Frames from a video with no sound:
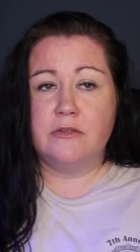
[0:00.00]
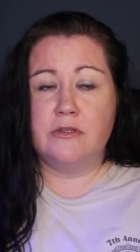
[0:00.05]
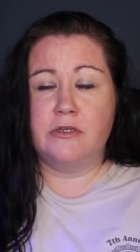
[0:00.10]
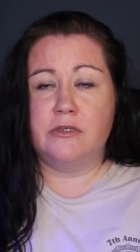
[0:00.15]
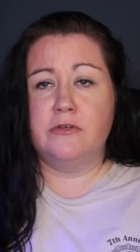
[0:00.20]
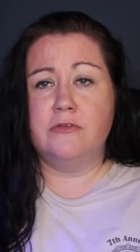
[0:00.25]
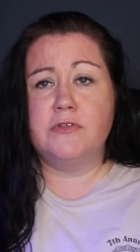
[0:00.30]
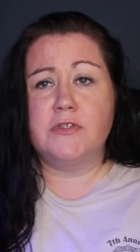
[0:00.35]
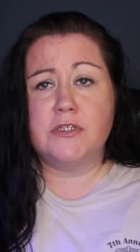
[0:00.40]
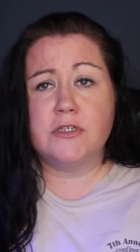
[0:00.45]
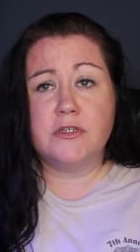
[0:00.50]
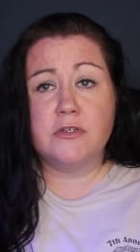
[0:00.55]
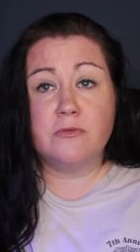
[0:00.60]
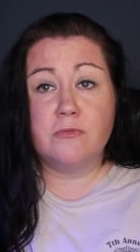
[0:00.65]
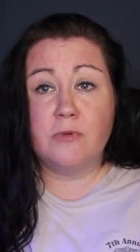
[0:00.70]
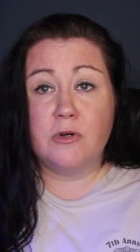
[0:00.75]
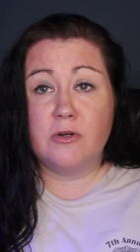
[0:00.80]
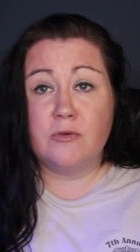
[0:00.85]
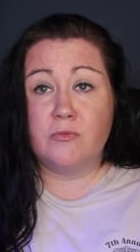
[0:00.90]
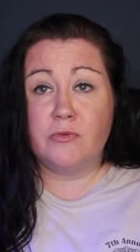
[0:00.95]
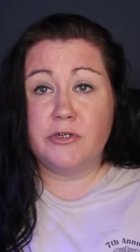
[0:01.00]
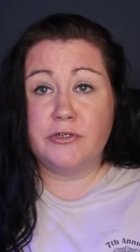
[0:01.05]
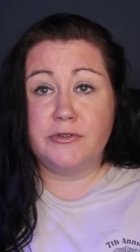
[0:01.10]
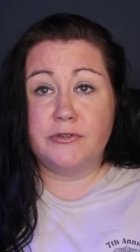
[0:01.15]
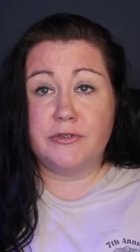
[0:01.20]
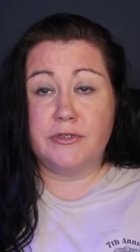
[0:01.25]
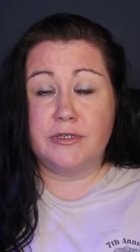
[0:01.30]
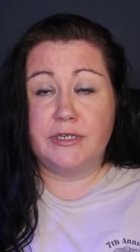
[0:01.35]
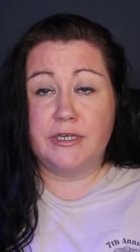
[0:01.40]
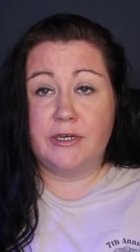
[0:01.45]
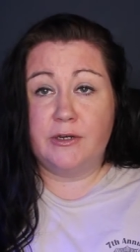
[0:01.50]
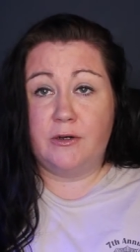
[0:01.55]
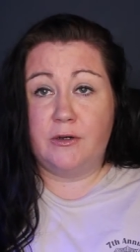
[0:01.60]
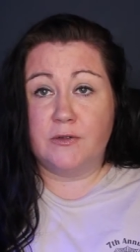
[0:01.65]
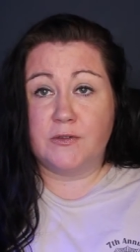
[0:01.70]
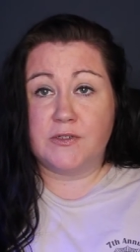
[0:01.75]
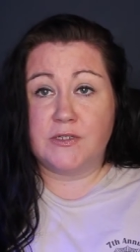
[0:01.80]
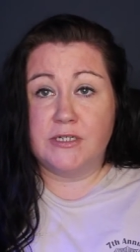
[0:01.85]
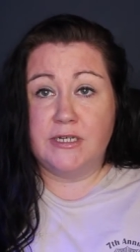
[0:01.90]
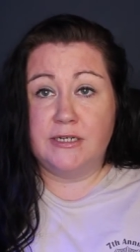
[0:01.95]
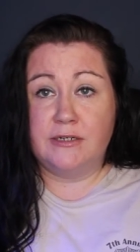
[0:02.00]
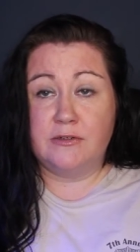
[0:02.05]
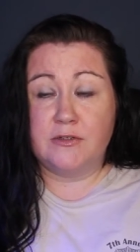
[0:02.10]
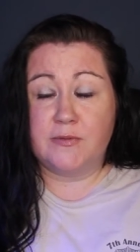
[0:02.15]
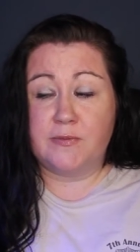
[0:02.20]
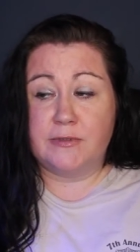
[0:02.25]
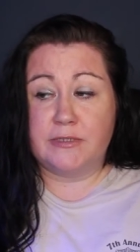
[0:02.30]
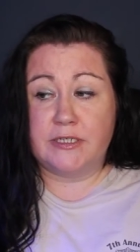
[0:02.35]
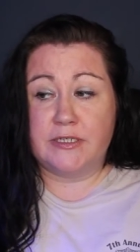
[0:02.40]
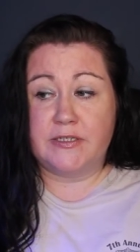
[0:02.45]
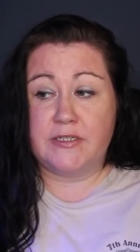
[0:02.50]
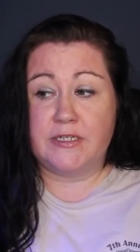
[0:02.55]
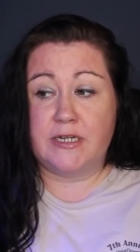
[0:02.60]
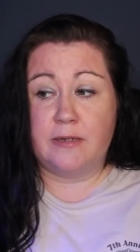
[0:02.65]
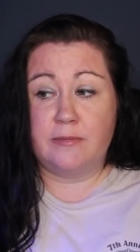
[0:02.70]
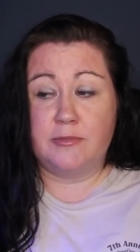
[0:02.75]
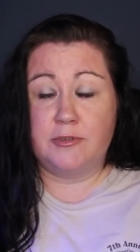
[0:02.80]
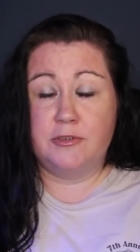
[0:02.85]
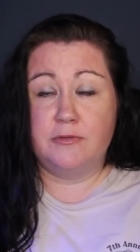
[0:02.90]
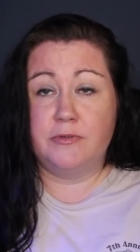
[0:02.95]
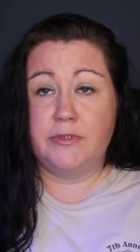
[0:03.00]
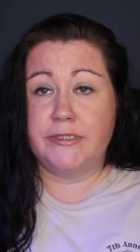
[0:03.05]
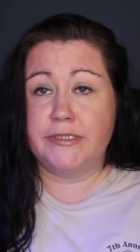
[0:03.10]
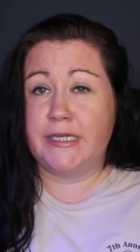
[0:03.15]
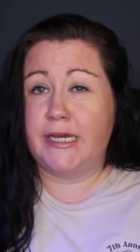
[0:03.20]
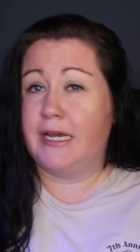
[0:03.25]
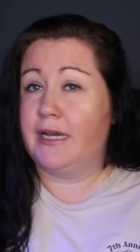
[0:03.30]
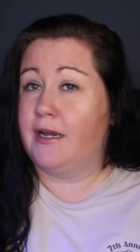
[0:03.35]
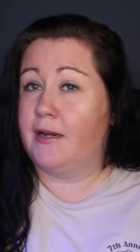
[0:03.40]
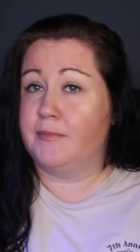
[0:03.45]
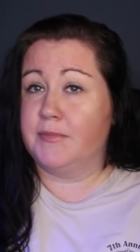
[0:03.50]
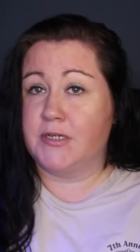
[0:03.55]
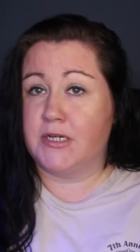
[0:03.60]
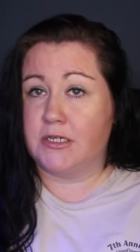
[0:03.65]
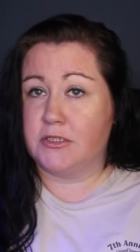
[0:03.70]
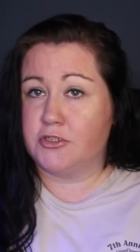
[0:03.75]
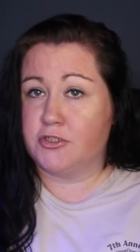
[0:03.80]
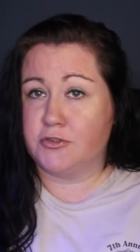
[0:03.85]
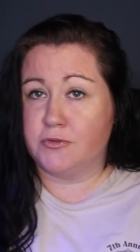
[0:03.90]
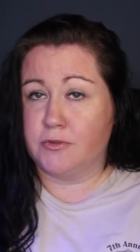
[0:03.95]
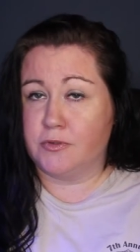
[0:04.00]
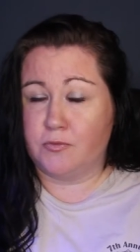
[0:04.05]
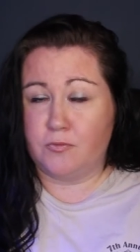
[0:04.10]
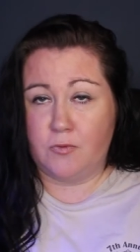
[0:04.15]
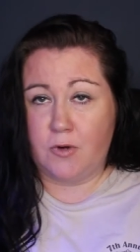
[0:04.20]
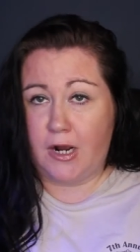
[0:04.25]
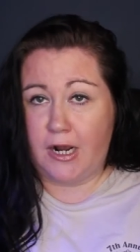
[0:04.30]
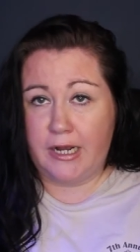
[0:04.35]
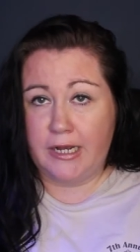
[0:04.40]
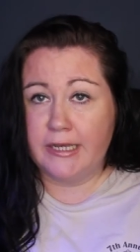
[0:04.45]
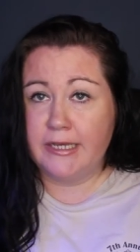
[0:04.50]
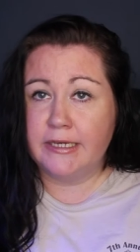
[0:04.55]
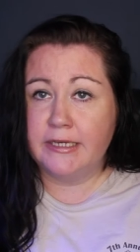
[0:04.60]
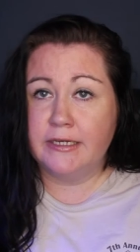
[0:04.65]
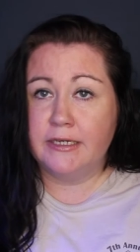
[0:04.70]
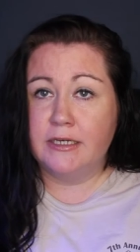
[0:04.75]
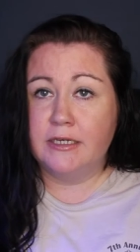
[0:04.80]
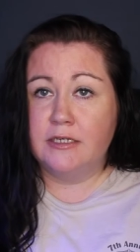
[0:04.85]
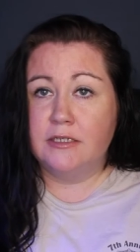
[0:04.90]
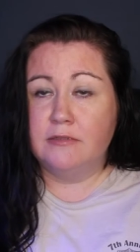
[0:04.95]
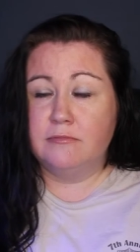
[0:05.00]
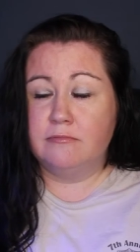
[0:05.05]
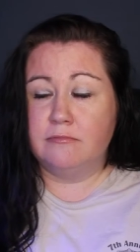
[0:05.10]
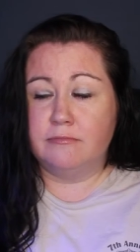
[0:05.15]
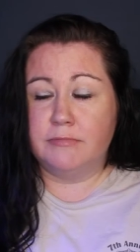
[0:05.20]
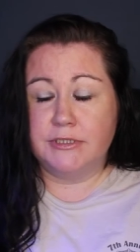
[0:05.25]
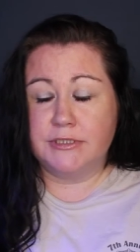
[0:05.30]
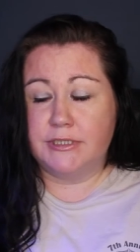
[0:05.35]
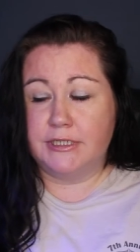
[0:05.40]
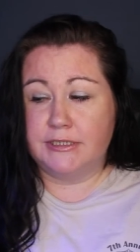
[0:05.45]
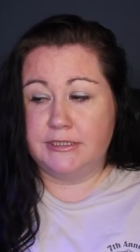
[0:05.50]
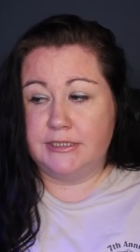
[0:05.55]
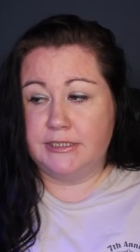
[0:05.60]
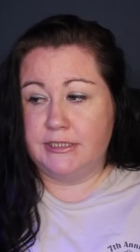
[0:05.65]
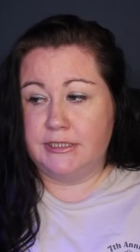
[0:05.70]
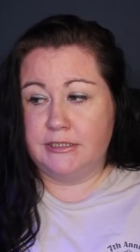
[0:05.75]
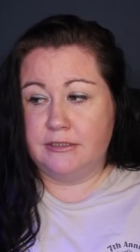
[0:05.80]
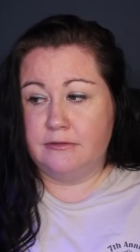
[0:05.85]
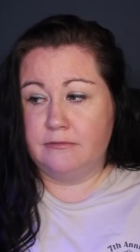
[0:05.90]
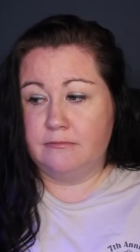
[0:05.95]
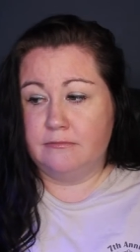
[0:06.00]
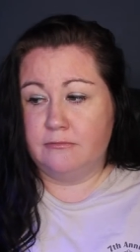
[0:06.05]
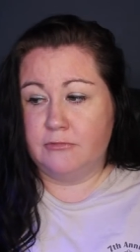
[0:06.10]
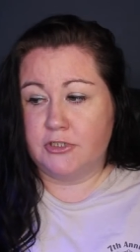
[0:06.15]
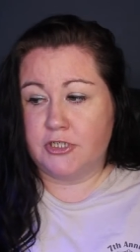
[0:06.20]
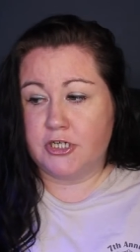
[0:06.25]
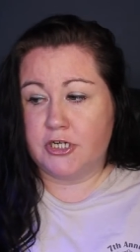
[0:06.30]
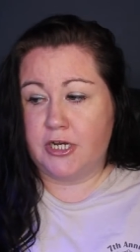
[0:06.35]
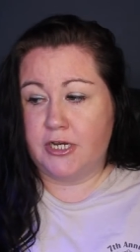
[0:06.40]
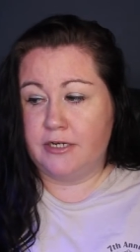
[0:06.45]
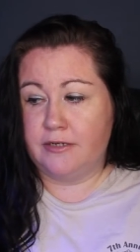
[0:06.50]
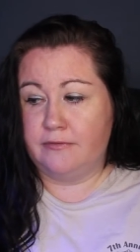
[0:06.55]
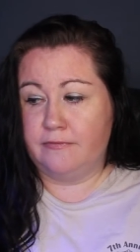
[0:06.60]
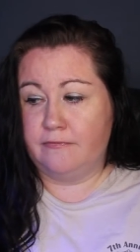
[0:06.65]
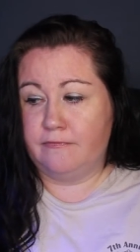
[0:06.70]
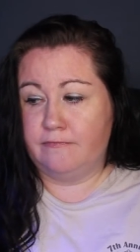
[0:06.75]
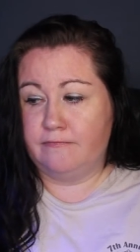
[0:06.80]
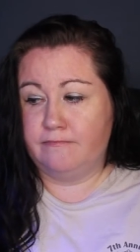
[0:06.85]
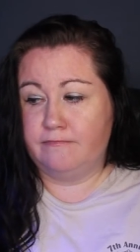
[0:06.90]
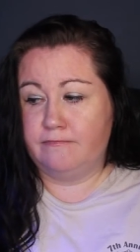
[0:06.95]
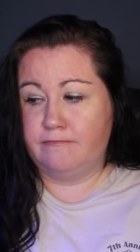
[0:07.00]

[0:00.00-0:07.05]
They used to do one where you could get all snails, but they stopped doing that. I'm not sure why, but they did, which kind of